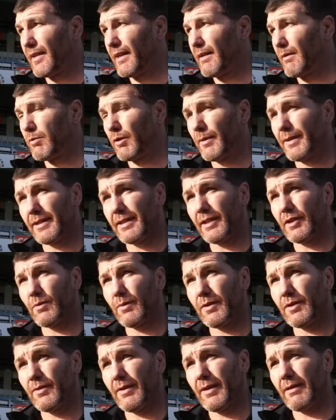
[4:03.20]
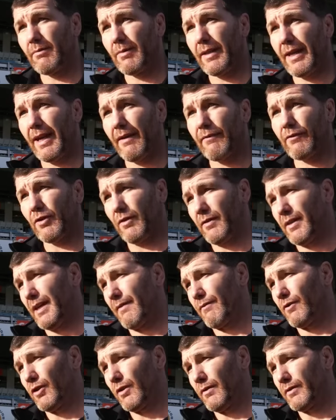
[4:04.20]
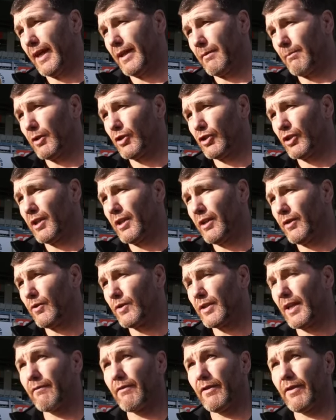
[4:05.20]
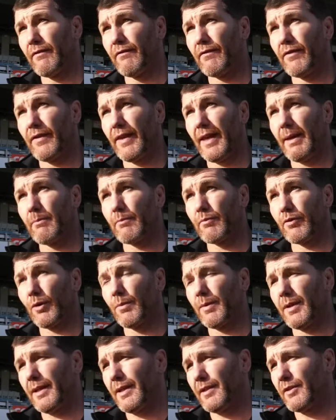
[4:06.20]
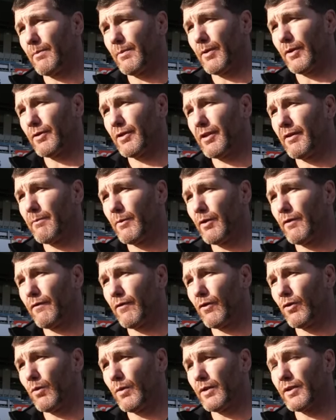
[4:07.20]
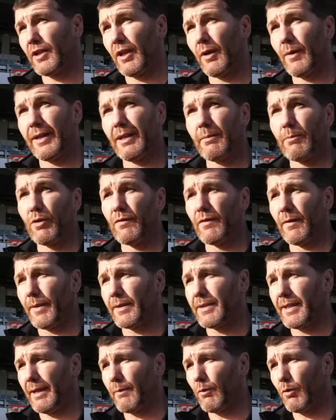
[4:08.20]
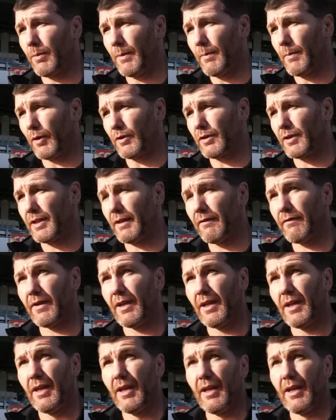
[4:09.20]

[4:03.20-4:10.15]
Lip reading: they're probably in a situation where they haven't got that much to lose. Everything for them probably is a positive move forward. So any move up the table will be positive.